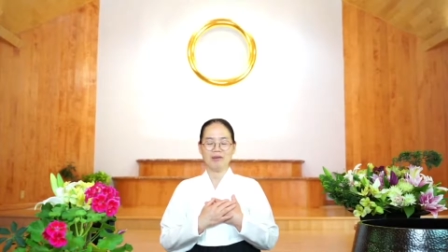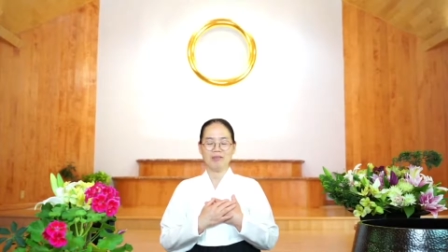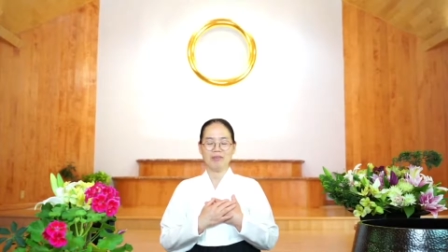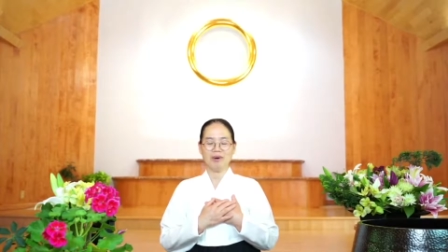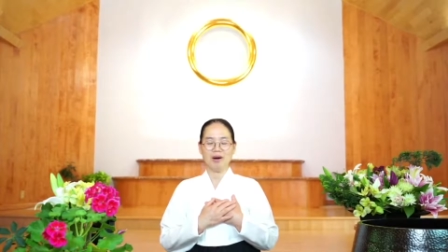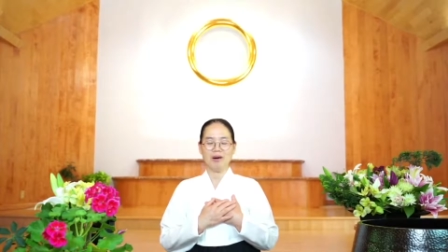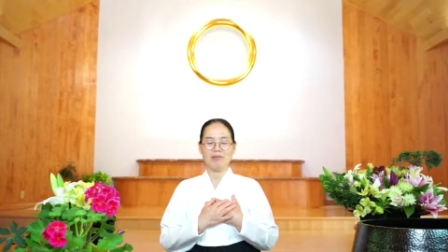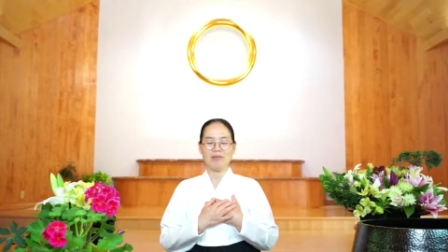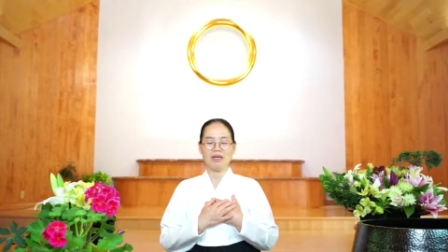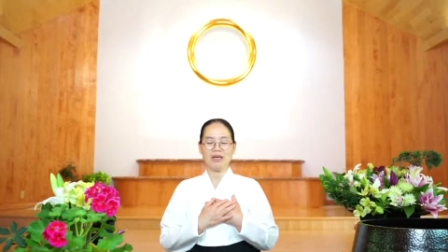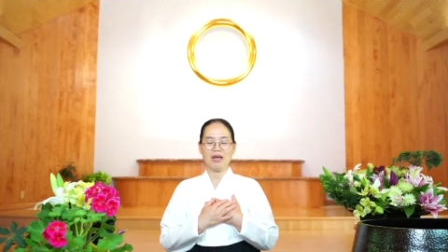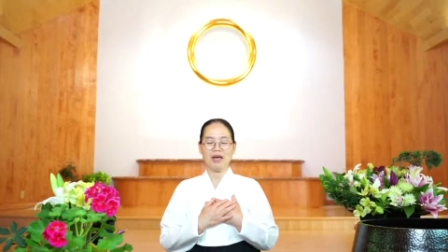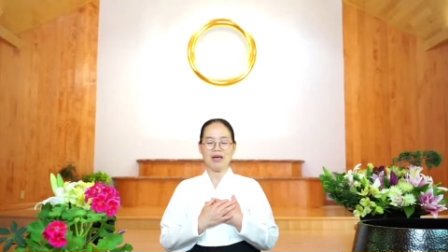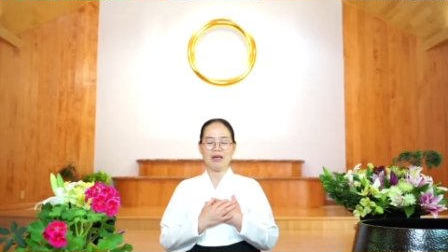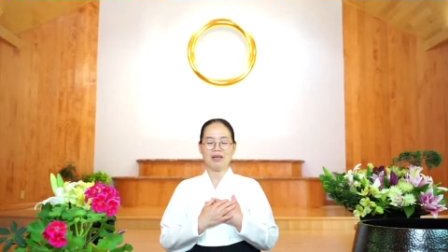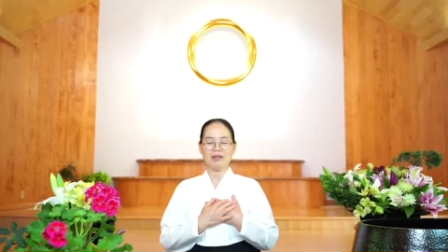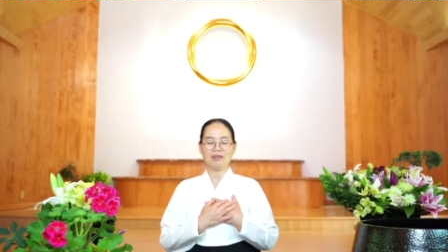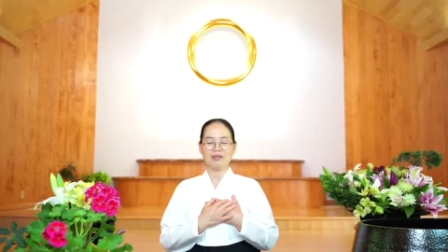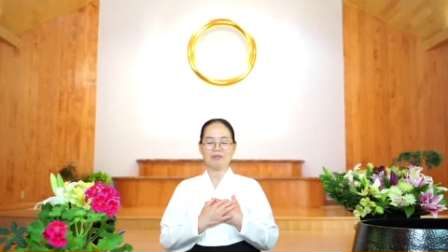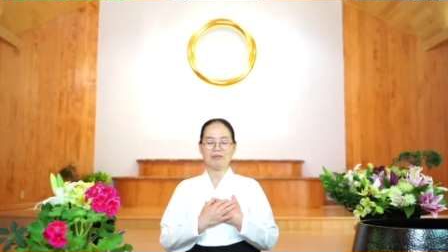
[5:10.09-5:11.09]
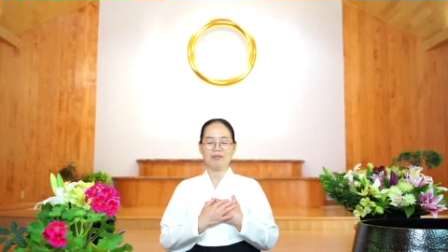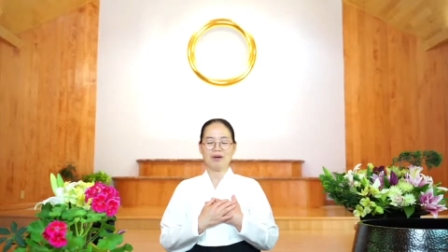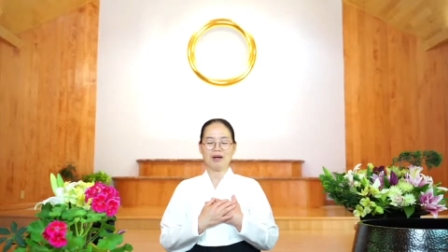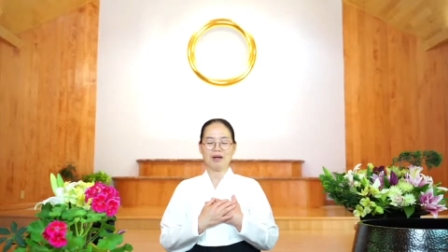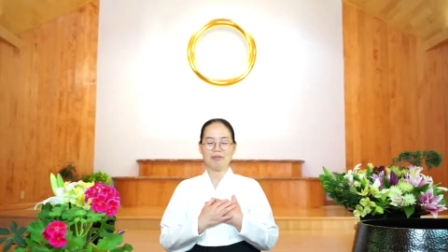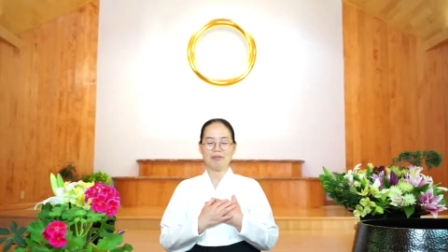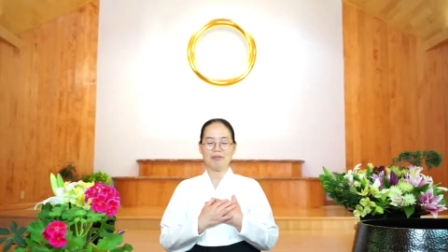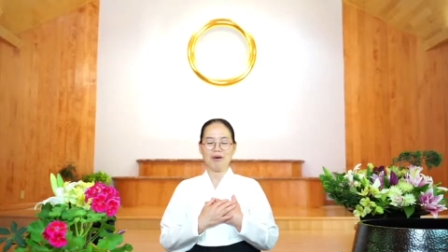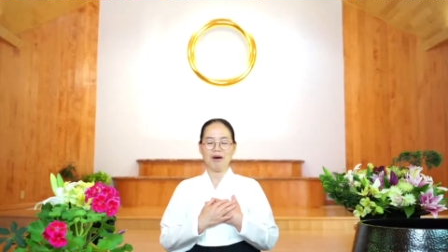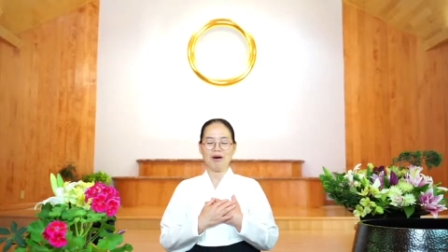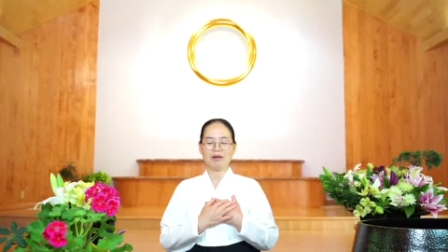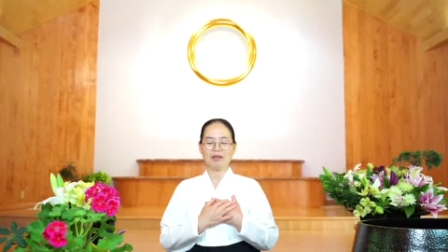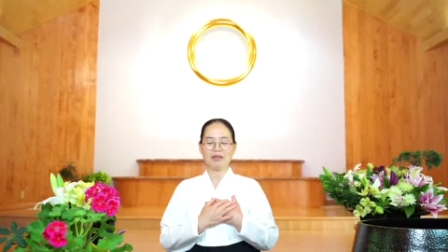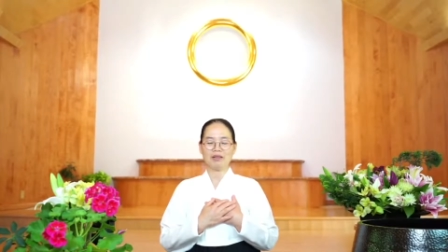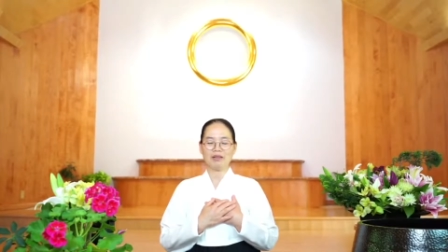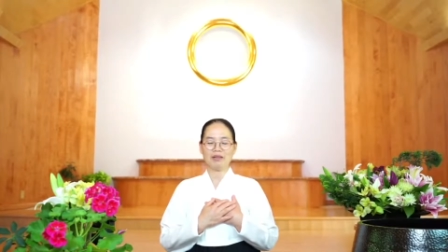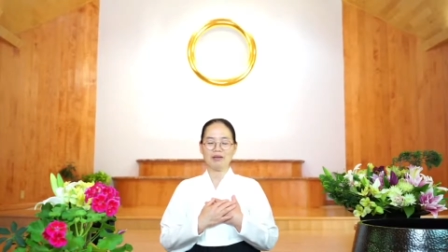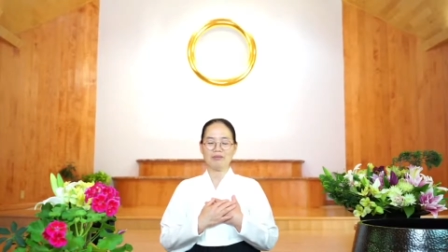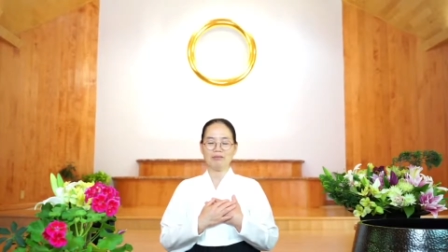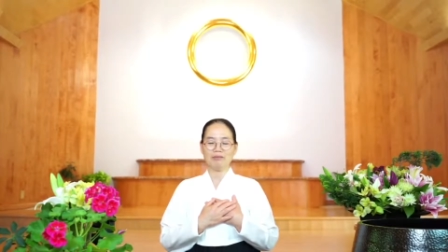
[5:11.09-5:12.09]
permeates my
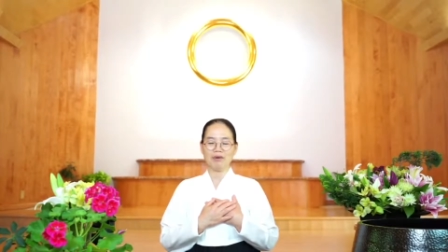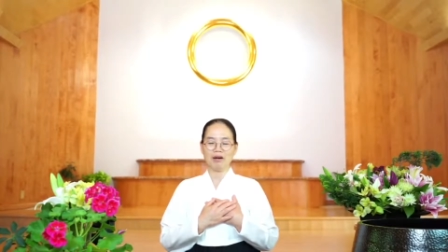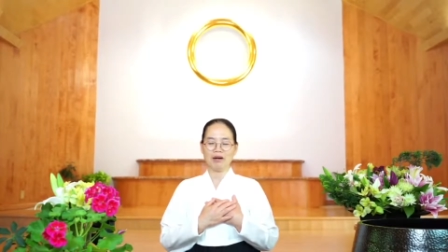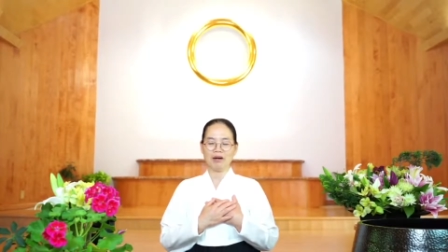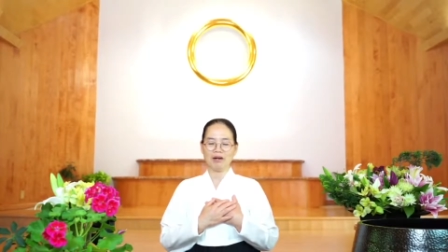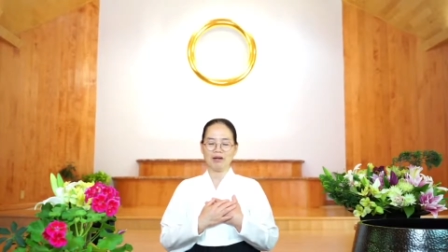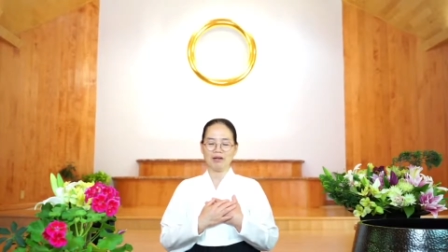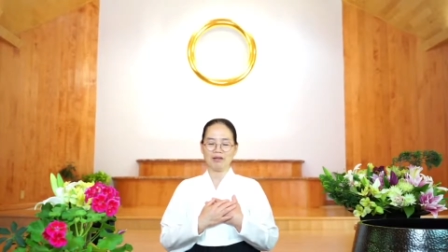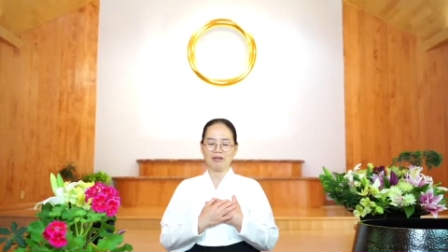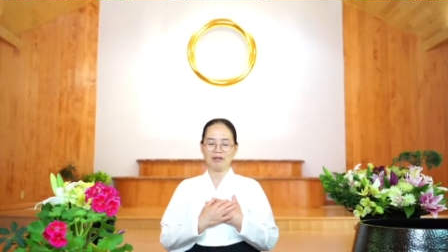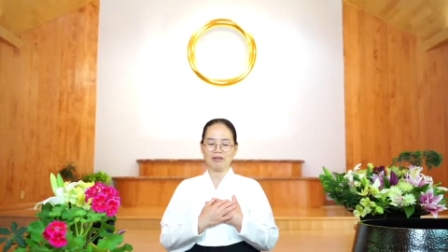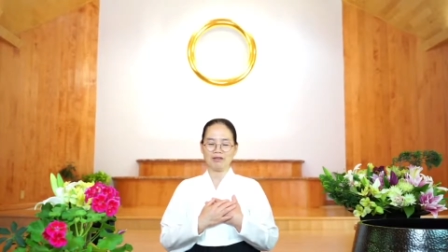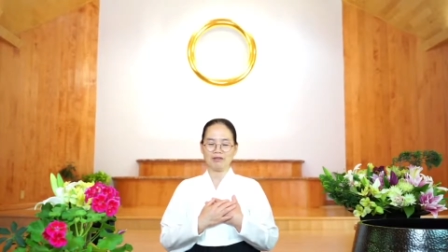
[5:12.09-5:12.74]
body and mind.